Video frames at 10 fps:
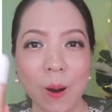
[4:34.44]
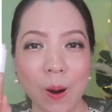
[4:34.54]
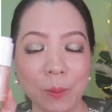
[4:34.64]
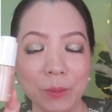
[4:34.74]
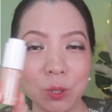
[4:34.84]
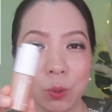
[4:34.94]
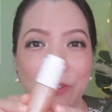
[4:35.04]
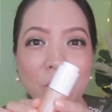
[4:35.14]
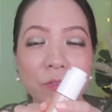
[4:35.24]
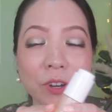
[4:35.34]
or mix with
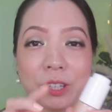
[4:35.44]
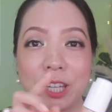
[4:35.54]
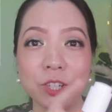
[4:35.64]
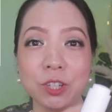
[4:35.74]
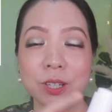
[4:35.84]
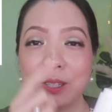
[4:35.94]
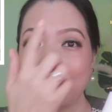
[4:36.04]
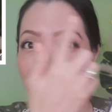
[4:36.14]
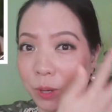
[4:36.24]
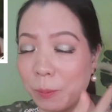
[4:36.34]
our
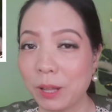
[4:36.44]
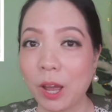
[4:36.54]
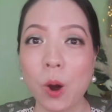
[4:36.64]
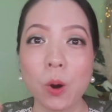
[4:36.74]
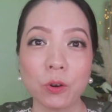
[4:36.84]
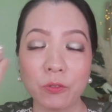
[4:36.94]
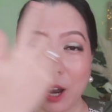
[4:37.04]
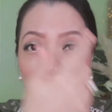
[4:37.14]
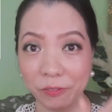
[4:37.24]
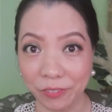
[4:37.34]
foundation to apply all over
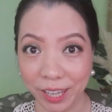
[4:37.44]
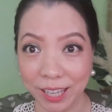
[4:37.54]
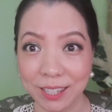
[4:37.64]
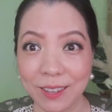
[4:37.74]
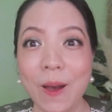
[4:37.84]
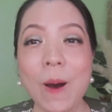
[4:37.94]
our face,